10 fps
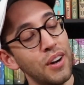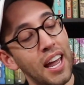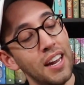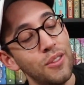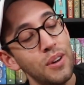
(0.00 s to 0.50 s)
her
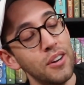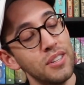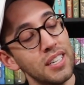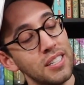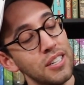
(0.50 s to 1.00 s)
head
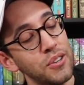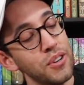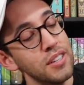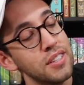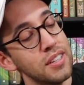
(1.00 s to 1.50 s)
360
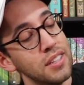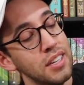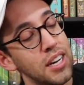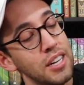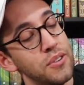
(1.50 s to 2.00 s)
degrees
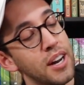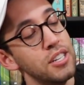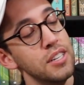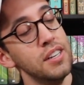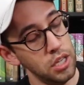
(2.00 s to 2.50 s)
in any
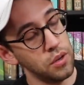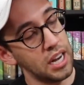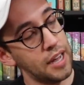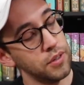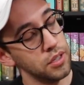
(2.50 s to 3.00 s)
direction. You can
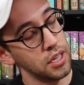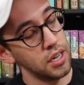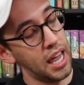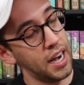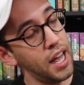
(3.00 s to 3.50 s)
have her looking
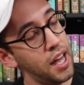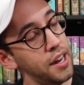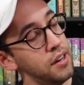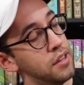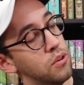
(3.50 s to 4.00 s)
head
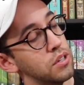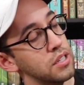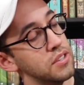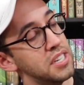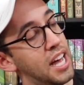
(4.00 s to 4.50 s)
on or to
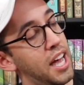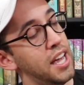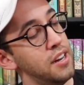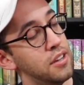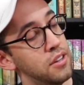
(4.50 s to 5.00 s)
the
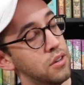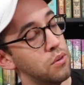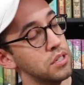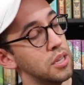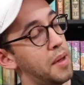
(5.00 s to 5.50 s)
side
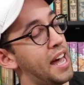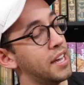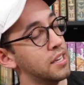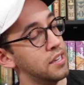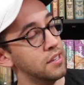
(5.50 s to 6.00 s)
or to the
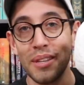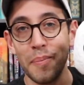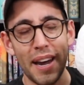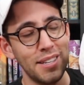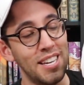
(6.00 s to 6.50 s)
back. The
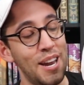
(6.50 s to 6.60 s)
back is